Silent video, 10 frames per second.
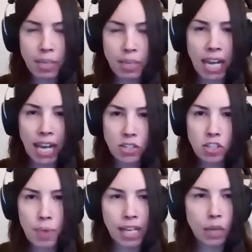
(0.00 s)
and then she
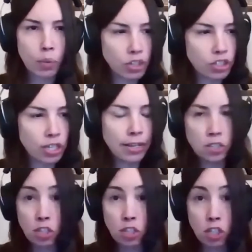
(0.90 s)
can either, in some
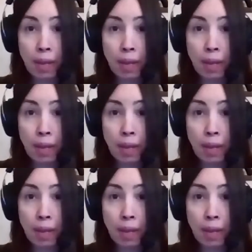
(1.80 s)
cases,